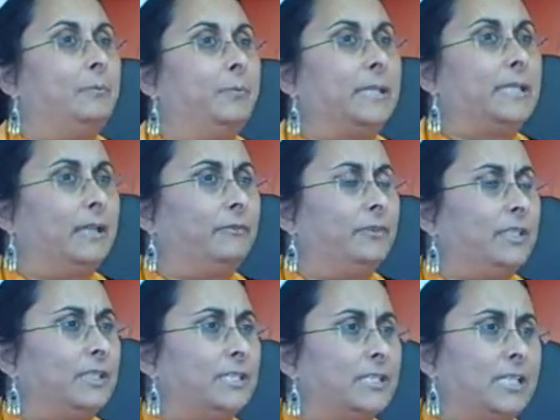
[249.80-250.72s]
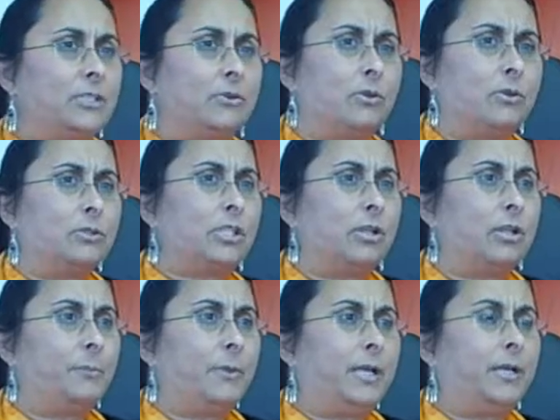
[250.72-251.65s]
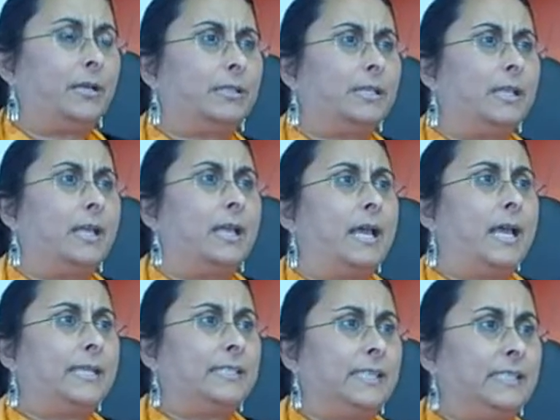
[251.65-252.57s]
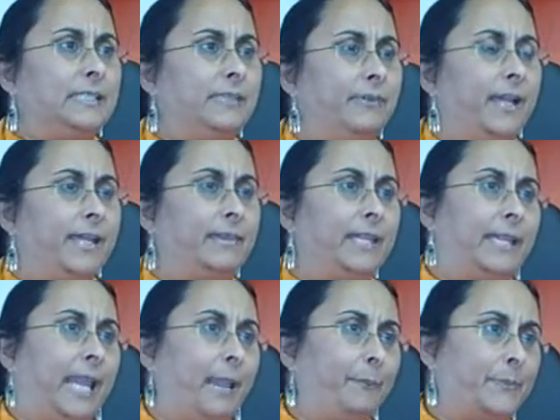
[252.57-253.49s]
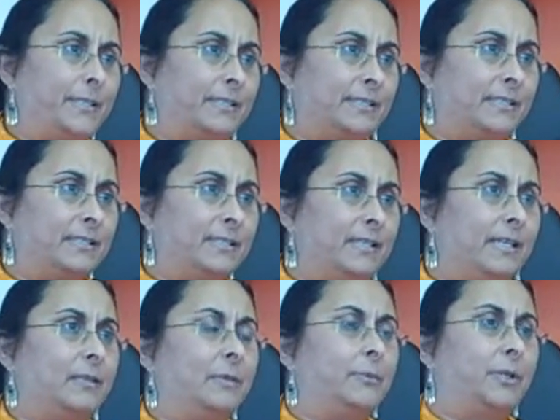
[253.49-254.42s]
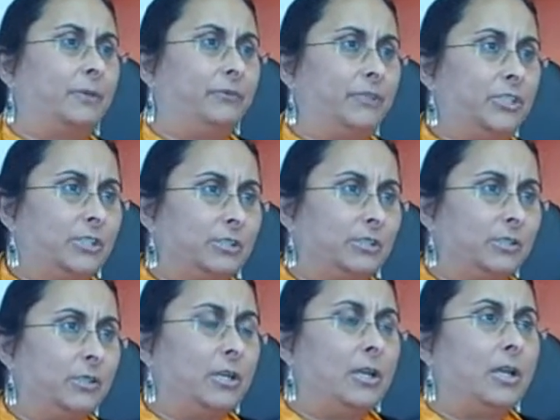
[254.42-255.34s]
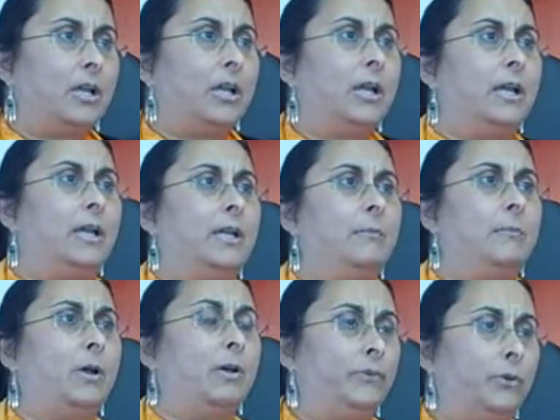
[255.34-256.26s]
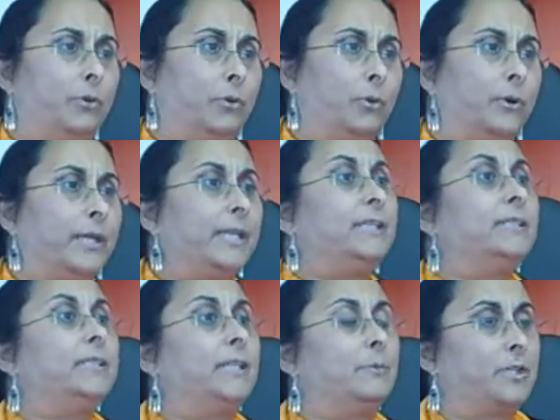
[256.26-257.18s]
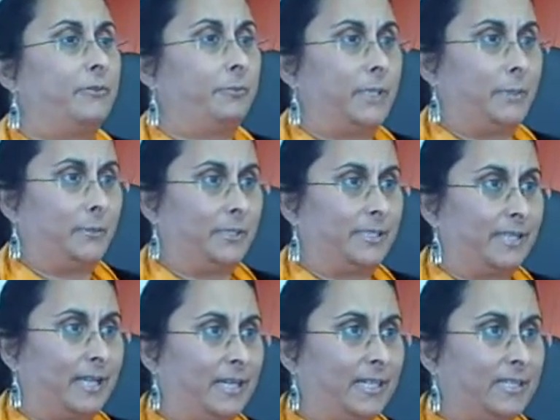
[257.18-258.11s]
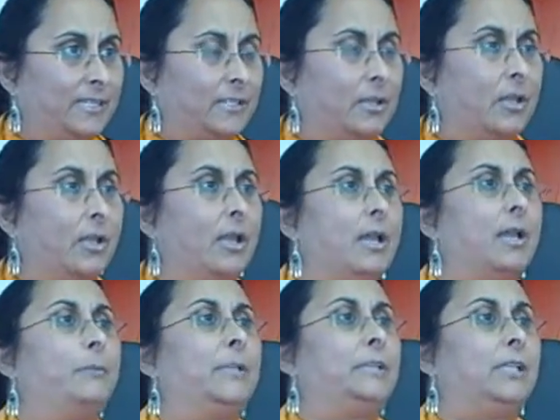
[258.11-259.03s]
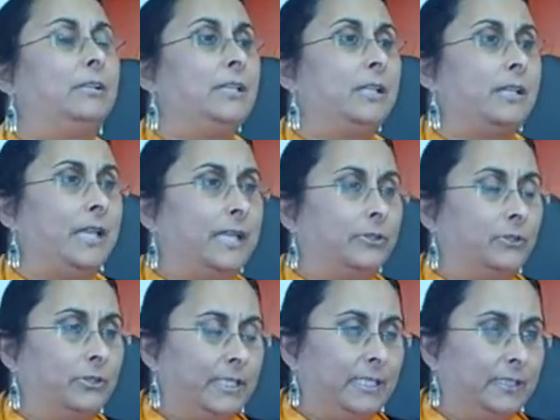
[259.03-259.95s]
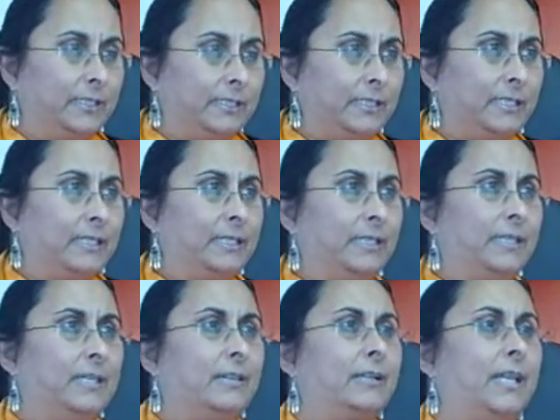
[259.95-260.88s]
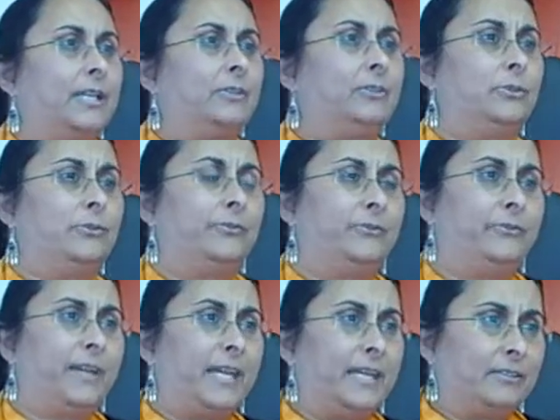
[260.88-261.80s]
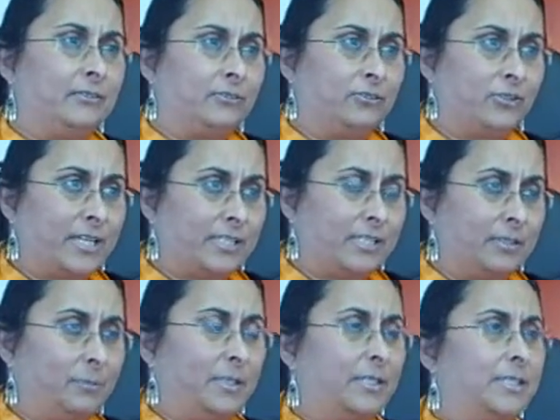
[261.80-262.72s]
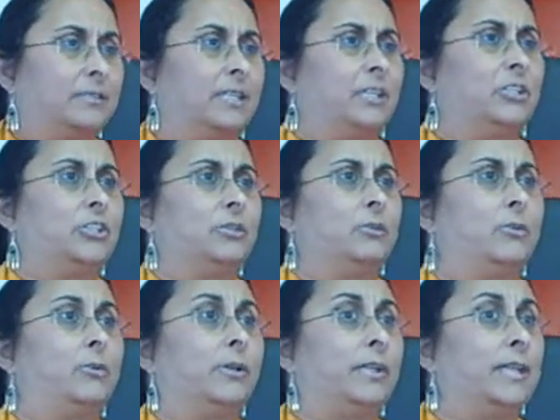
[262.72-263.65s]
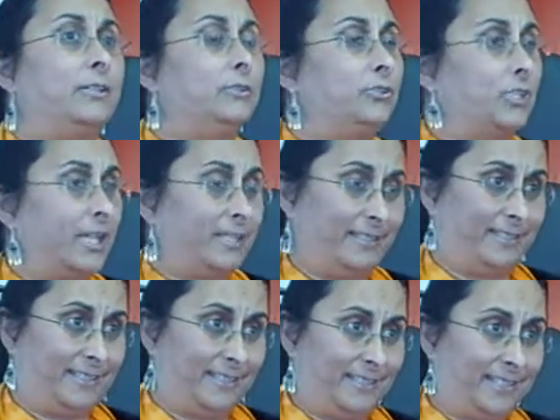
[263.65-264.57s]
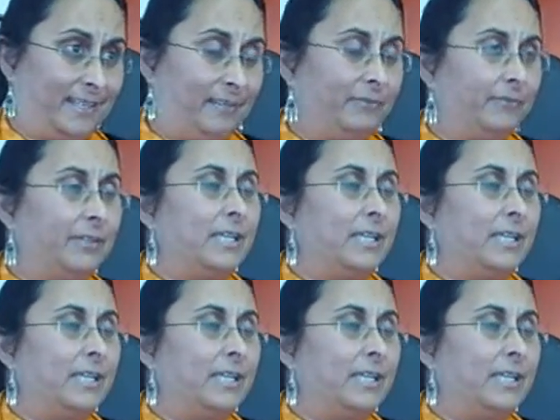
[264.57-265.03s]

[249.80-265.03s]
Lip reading: But advocacy is also about identifying the gaps in the provision of law in terms of people's rights, particularly the right to dignity and the right to a fair and just administration, or right to justice itself.